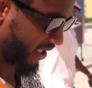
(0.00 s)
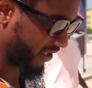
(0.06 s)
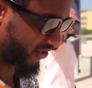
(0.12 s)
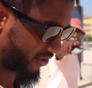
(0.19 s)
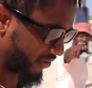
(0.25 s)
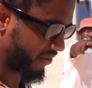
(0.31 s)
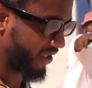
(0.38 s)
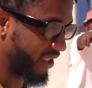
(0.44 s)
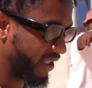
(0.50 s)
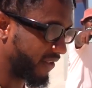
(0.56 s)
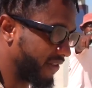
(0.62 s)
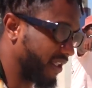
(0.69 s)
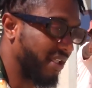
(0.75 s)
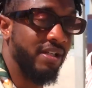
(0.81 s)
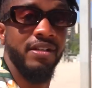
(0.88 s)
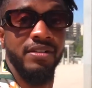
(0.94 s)
history of
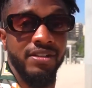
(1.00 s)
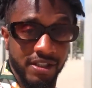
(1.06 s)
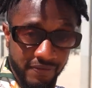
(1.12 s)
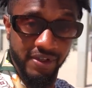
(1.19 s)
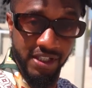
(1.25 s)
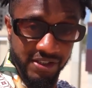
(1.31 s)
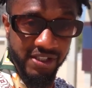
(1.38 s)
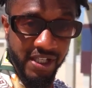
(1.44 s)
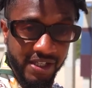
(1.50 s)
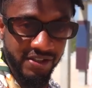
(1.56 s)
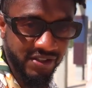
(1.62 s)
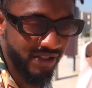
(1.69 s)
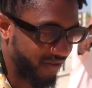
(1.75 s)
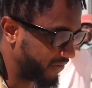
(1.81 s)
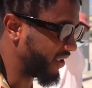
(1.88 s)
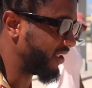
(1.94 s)
the
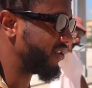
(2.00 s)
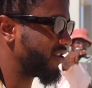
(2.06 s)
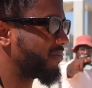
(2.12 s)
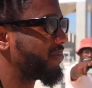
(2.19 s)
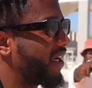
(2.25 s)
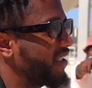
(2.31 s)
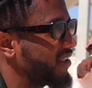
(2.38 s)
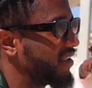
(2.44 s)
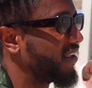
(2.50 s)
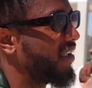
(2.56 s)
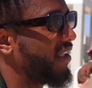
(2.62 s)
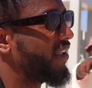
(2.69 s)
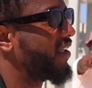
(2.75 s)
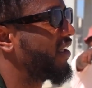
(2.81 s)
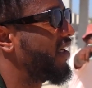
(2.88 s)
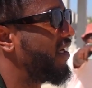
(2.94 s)
civilization of Egypt,
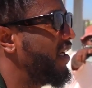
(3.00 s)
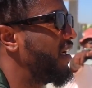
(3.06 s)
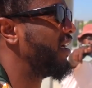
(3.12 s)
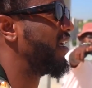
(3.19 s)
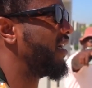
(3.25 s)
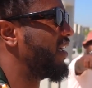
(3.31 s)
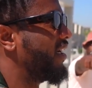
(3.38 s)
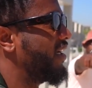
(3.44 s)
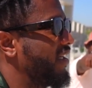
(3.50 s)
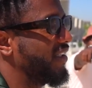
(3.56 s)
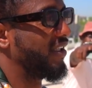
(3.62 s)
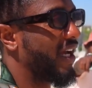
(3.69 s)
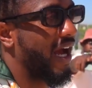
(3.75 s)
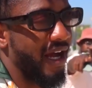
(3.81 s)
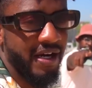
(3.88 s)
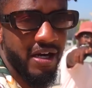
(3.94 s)
basically, and
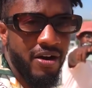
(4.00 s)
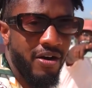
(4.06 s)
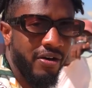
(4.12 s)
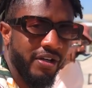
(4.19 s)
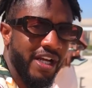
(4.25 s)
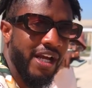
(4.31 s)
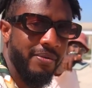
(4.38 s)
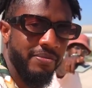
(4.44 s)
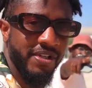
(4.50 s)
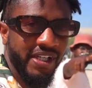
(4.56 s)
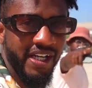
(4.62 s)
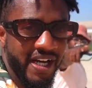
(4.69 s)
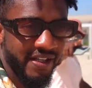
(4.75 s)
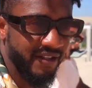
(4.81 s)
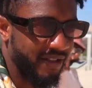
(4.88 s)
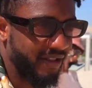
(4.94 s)
how it all came
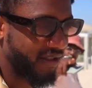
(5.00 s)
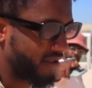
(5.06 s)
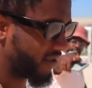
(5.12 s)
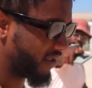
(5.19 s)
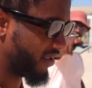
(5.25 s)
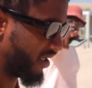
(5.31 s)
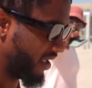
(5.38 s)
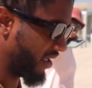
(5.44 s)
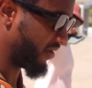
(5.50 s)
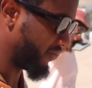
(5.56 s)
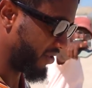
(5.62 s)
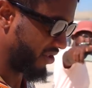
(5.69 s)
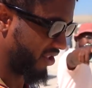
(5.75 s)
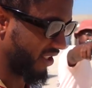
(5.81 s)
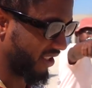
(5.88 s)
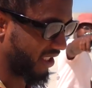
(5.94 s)
together.
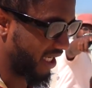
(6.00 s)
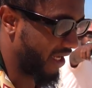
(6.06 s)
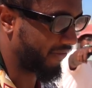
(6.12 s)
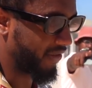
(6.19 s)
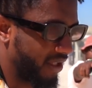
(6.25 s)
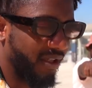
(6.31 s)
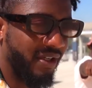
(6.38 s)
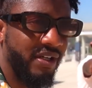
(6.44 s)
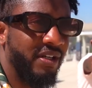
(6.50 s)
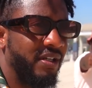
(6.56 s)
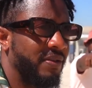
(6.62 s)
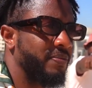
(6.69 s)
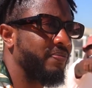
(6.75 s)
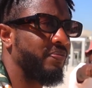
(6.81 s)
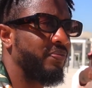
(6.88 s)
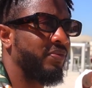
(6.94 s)
We just left the
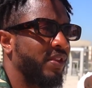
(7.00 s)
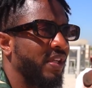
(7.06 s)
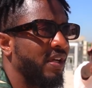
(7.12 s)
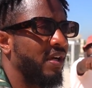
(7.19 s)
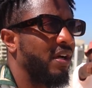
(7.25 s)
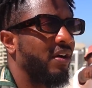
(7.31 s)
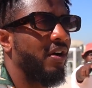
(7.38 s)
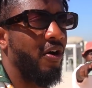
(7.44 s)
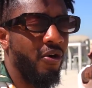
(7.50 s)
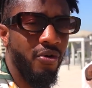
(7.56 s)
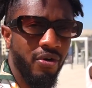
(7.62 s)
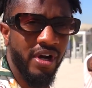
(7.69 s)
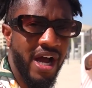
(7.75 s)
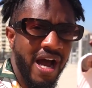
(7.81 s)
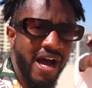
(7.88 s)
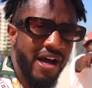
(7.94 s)
uh,
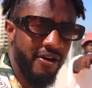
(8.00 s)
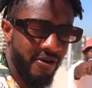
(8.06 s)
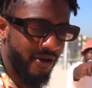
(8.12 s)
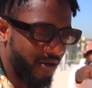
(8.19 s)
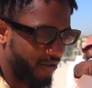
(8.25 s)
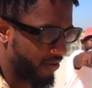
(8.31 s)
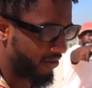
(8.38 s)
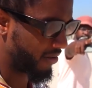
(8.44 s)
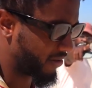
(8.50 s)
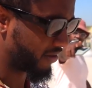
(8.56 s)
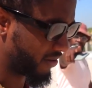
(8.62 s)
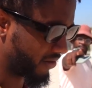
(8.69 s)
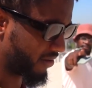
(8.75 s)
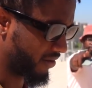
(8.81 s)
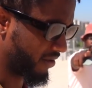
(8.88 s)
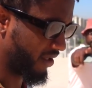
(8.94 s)
old Cairo,
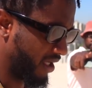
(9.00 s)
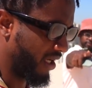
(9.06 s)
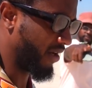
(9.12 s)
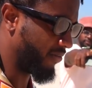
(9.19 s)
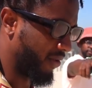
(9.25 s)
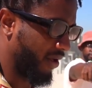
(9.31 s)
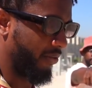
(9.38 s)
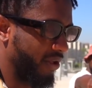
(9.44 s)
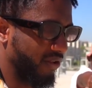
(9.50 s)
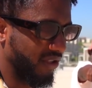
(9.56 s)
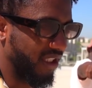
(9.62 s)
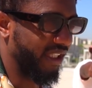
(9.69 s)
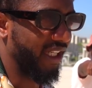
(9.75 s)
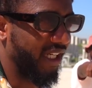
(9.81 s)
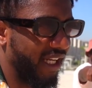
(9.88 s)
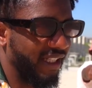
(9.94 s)
where we was
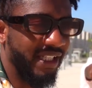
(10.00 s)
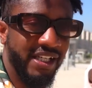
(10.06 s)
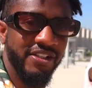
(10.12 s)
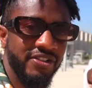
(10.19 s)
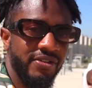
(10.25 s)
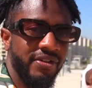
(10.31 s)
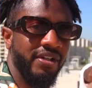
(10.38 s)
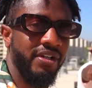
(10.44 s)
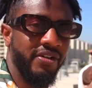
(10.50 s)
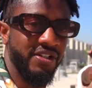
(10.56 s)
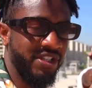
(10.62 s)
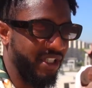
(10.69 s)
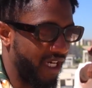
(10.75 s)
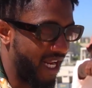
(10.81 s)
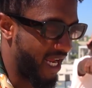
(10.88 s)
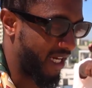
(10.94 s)
looking at the history of
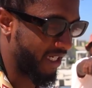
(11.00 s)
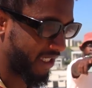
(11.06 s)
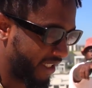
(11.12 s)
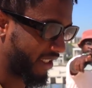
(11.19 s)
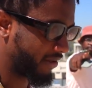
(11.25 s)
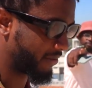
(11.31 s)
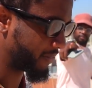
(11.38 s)
Christianity.